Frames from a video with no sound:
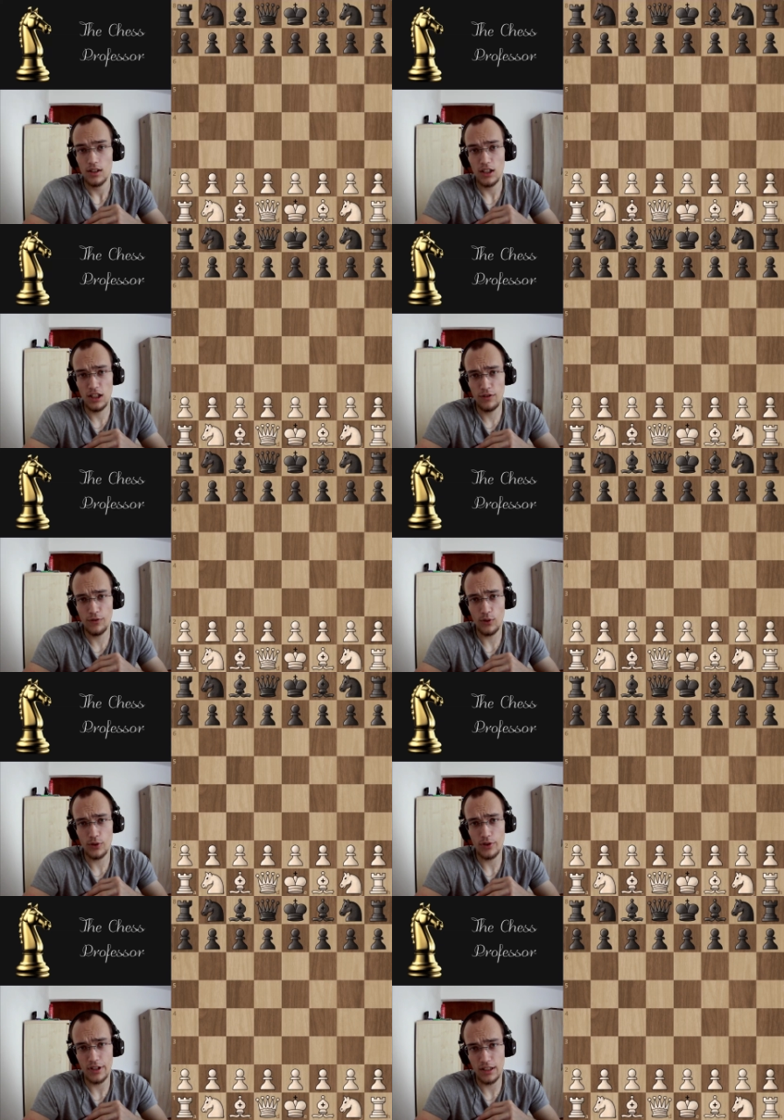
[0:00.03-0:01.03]
E four
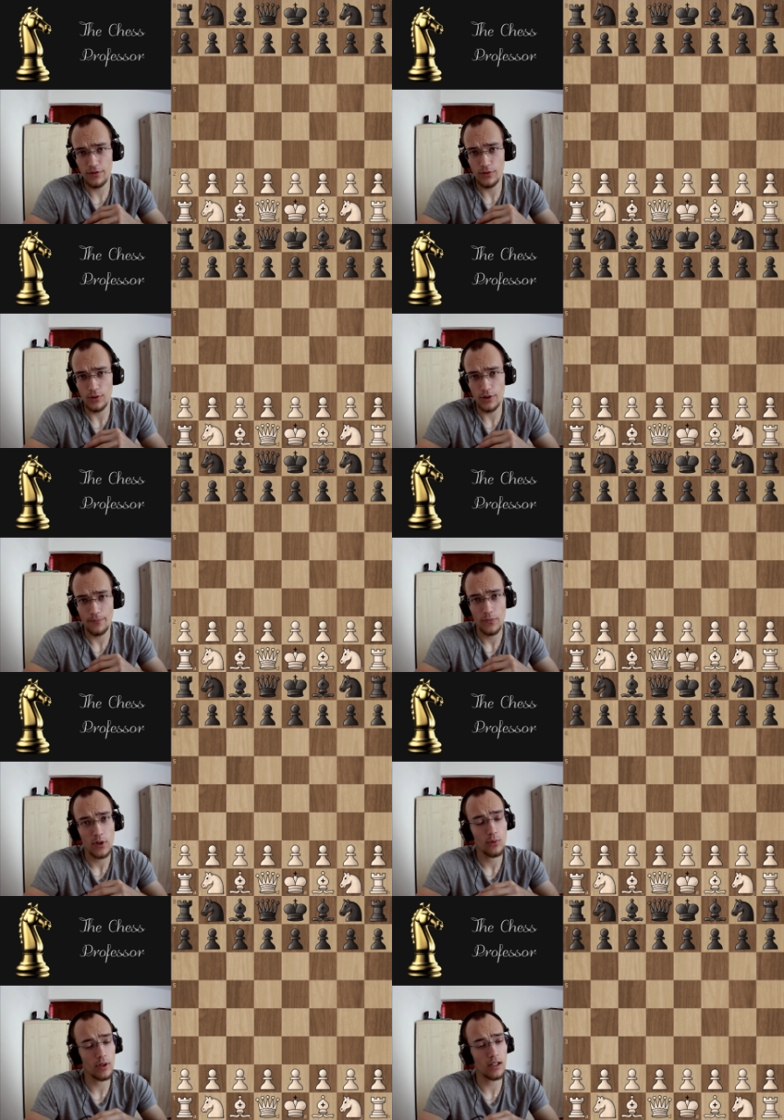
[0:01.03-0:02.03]
or D four?
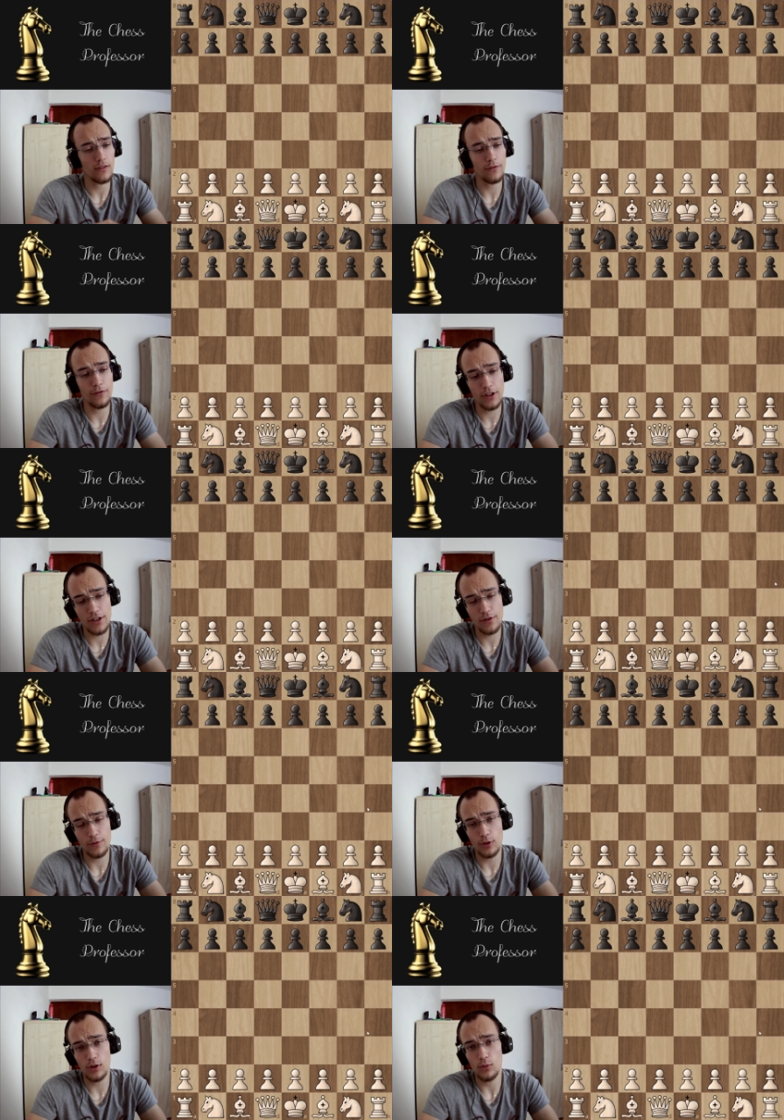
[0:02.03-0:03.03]
Well, first of
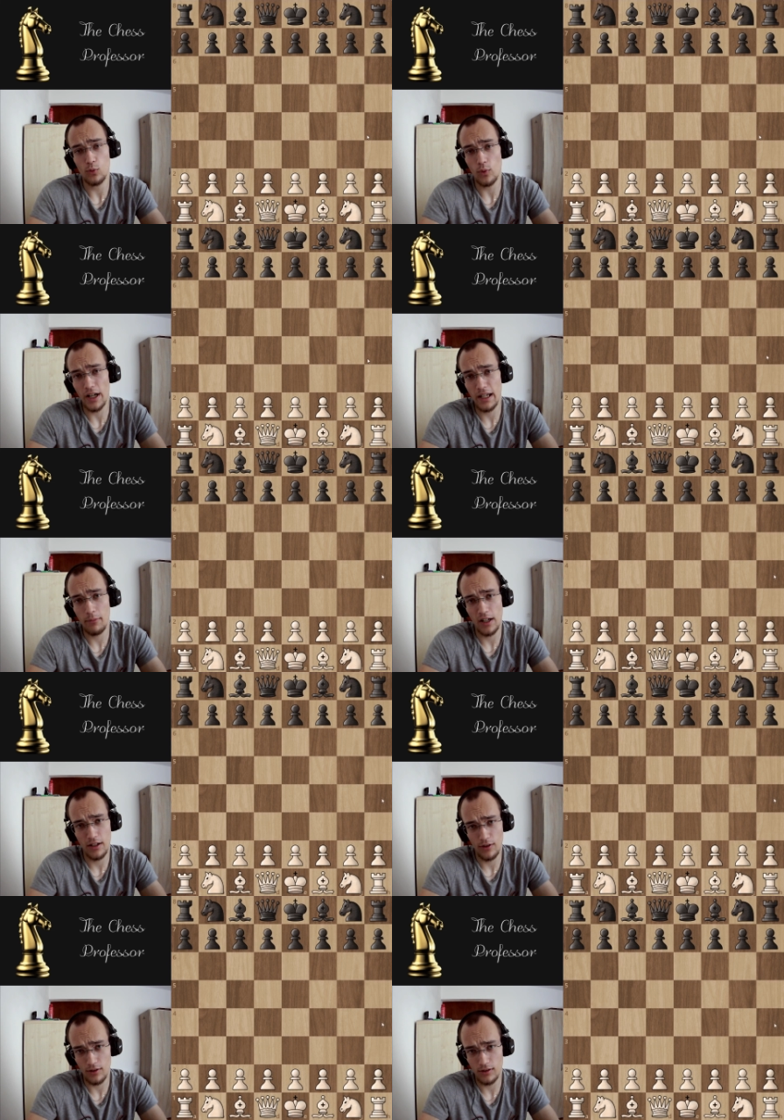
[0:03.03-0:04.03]
all, why am I
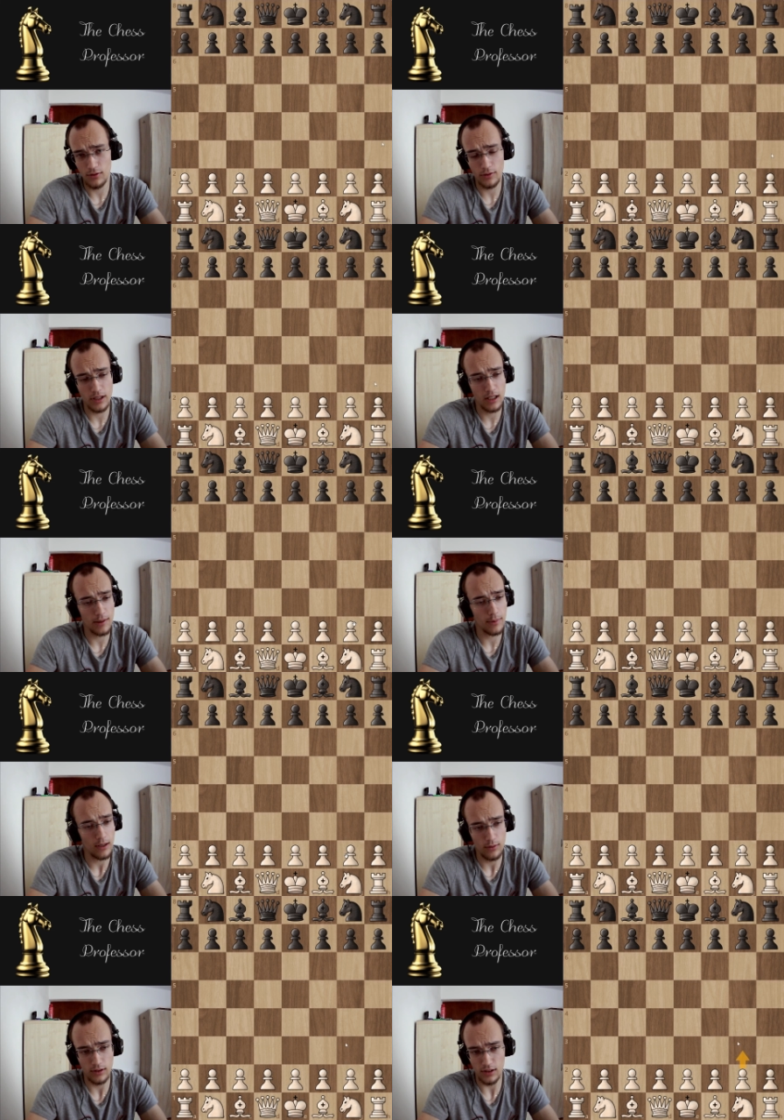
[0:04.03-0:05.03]
not talking
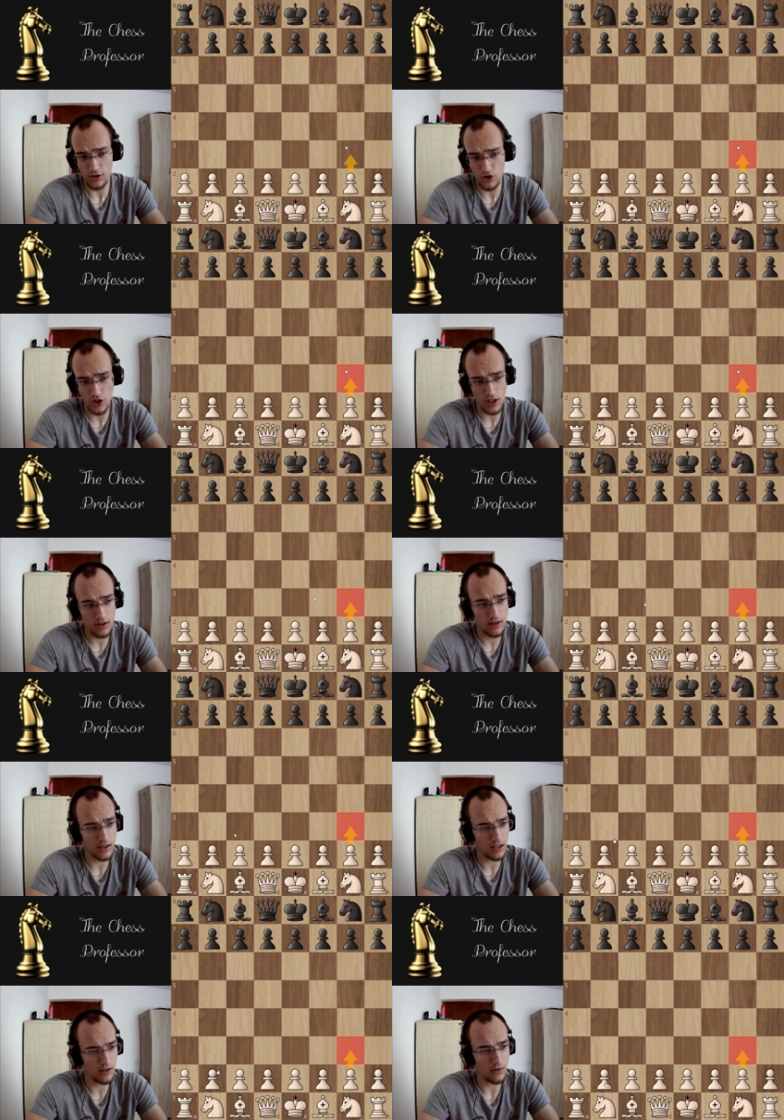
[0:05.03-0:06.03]
about G
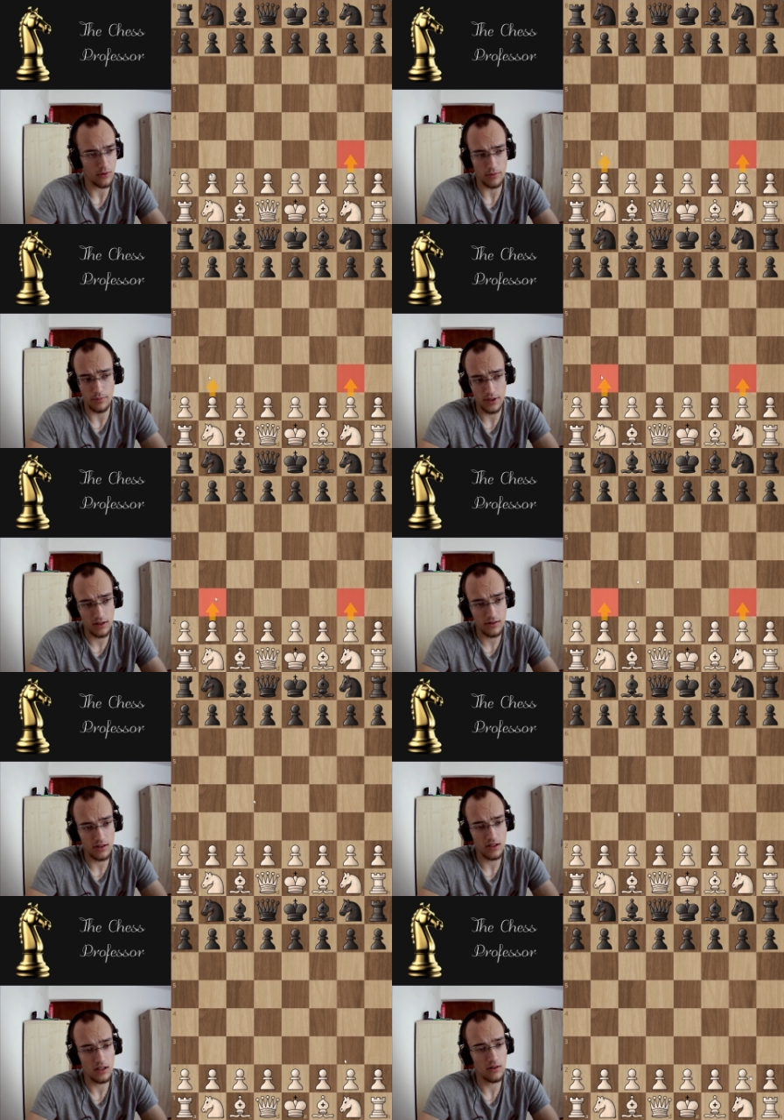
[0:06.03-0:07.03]
three or B
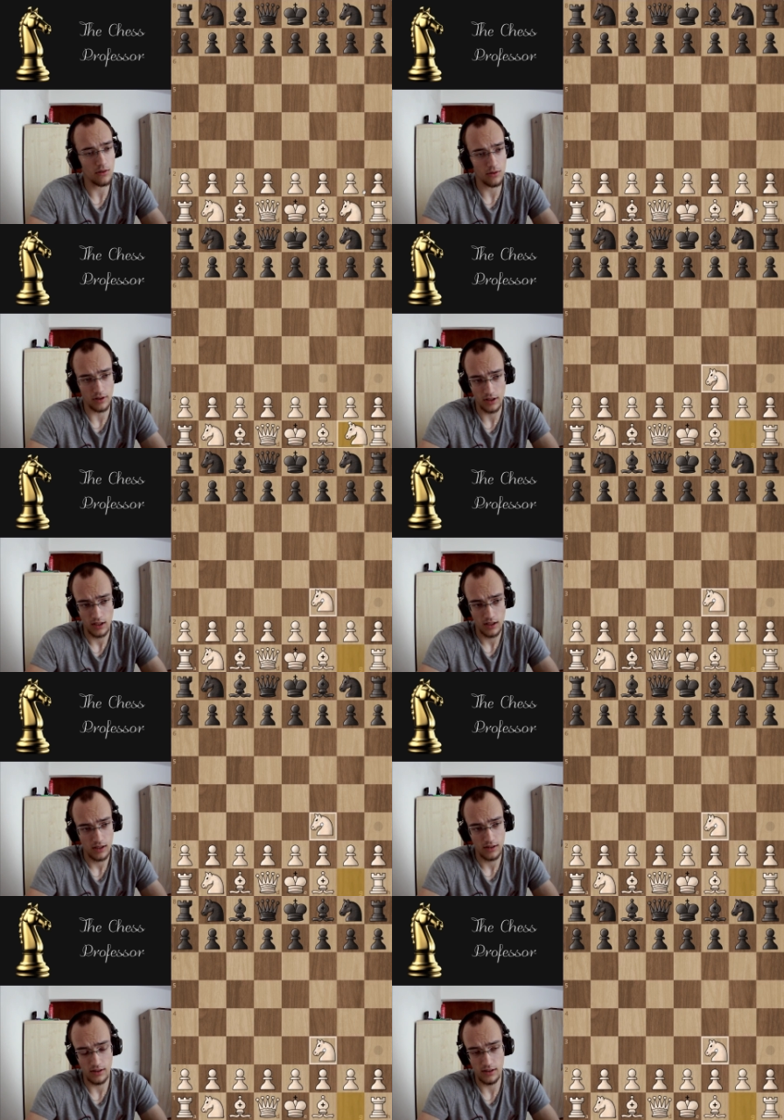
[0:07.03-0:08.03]
three or
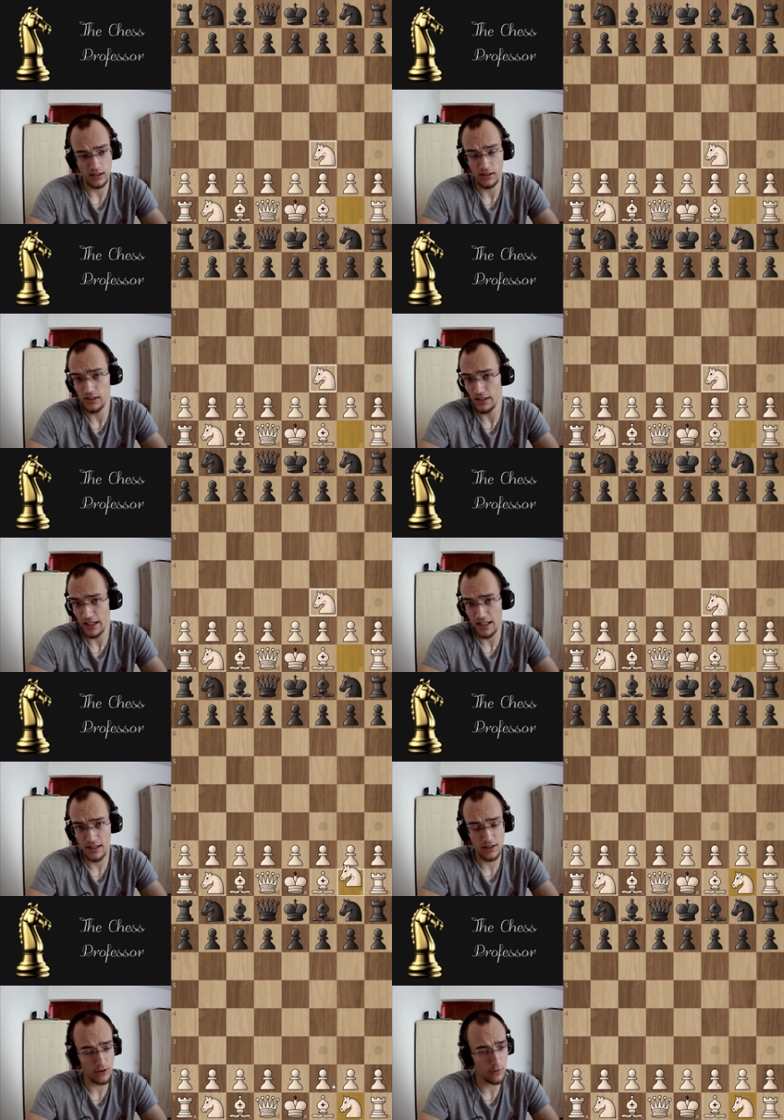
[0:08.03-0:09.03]
the, the
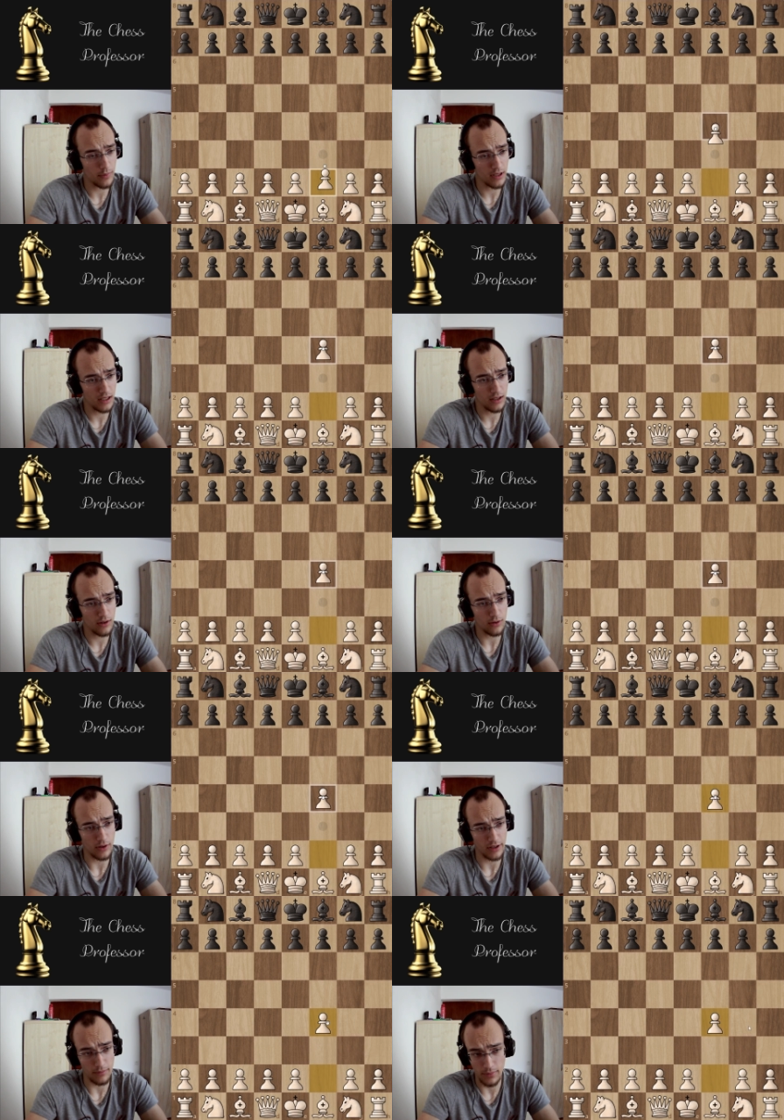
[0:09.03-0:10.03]
ratty opening or
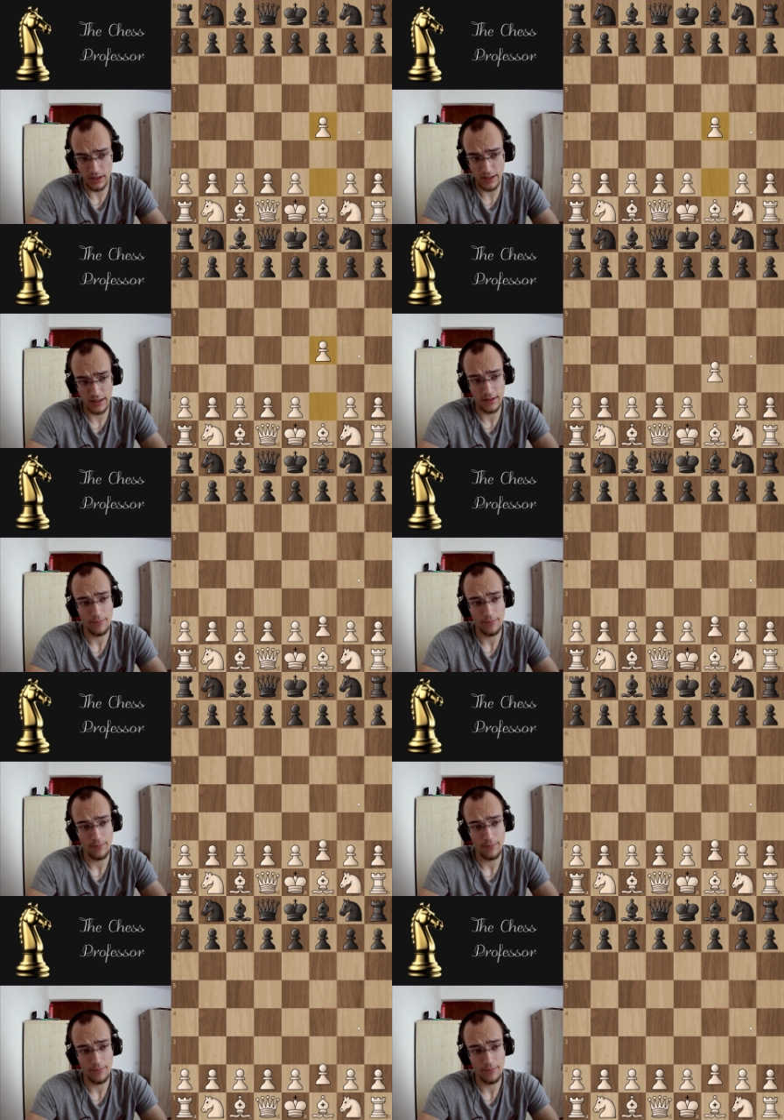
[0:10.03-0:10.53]
the bird?